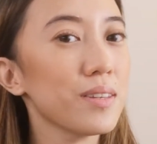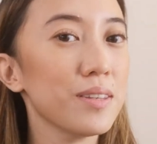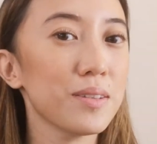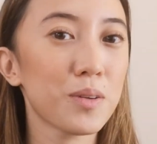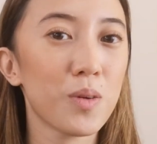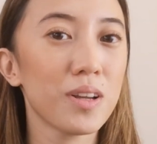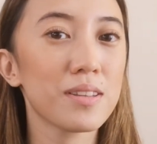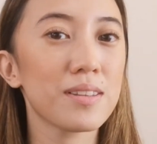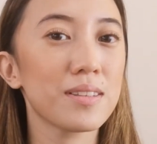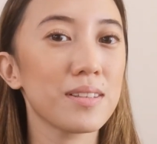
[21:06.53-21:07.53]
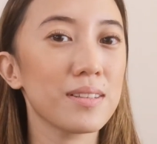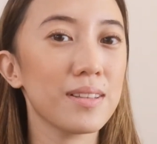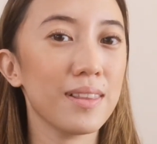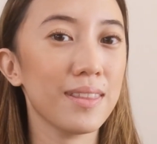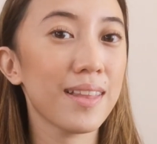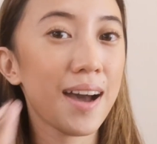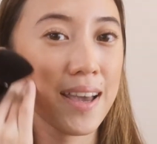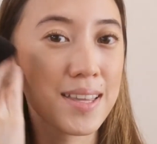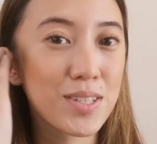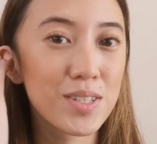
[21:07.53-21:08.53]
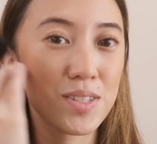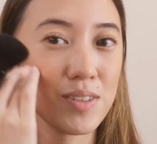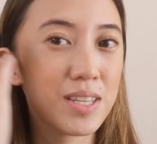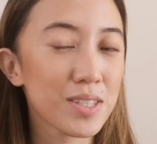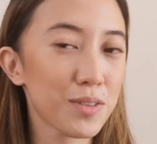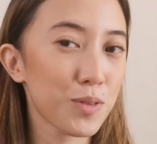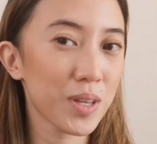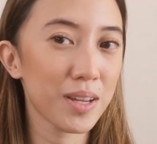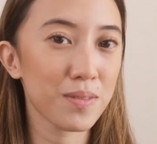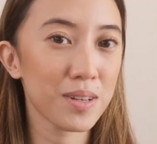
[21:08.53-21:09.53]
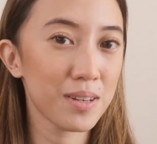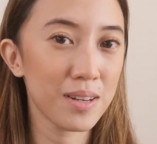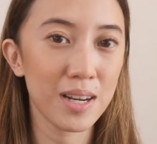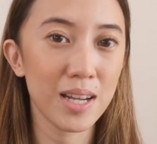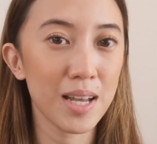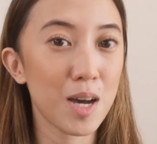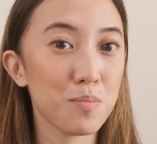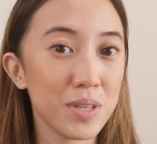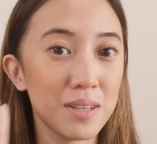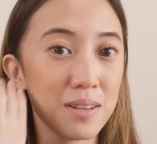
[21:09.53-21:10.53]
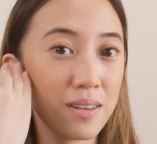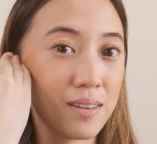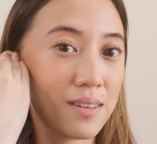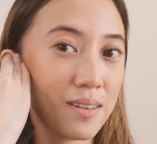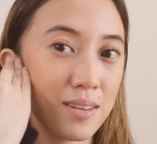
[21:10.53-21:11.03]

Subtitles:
You don't want lines or streaks of whatever appearing